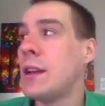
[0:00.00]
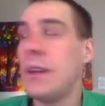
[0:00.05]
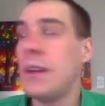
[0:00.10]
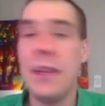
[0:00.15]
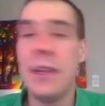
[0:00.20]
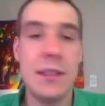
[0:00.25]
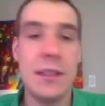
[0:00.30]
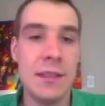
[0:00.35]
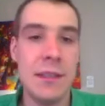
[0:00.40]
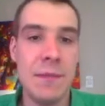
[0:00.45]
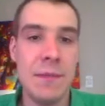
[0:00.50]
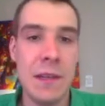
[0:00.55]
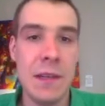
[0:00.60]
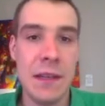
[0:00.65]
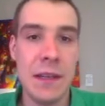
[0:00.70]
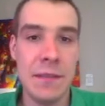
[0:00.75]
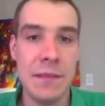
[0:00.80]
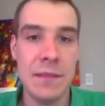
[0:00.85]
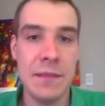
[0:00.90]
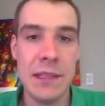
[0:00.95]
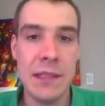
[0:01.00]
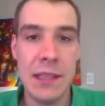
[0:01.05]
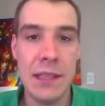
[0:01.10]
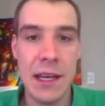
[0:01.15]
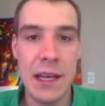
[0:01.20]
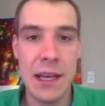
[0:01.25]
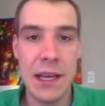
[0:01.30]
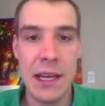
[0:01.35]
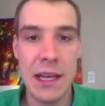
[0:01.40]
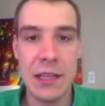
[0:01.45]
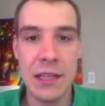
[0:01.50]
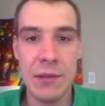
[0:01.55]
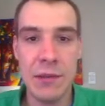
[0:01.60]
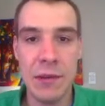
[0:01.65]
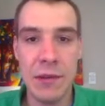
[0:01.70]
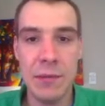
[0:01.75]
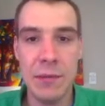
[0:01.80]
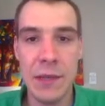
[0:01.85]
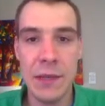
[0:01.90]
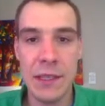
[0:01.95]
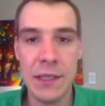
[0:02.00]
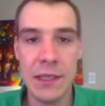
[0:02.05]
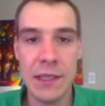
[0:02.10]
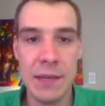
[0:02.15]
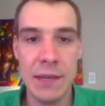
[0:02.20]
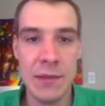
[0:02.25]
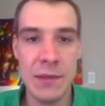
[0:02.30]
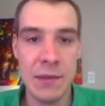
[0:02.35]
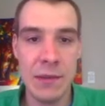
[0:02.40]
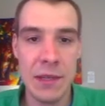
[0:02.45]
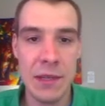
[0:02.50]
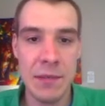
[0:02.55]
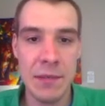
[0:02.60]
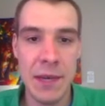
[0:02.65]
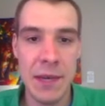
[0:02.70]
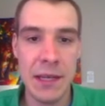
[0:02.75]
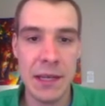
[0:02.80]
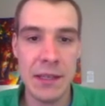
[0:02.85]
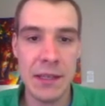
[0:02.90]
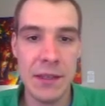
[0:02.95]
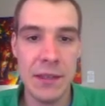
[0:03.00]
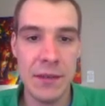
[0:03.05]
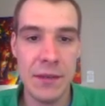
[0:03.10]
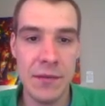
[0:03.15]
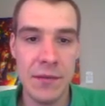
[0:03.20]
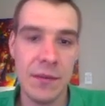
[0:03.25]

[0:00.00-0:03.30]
it just becomes H3O plus times OH minus,